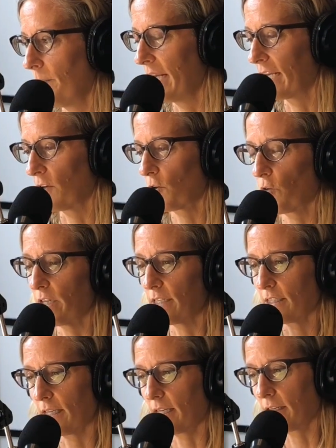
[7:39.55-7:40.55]

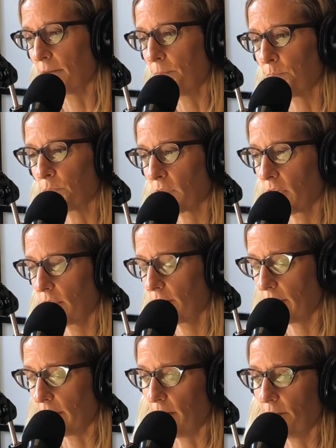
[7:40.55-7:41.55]
increasing
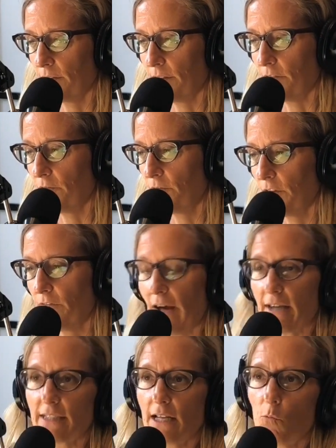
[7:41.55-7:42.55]
the
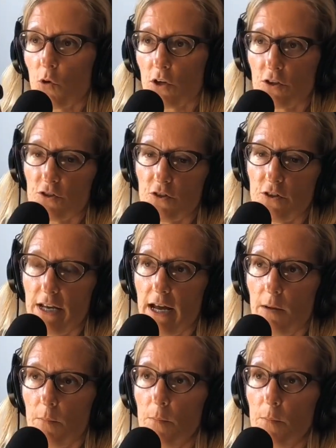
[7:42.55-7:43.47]
fact that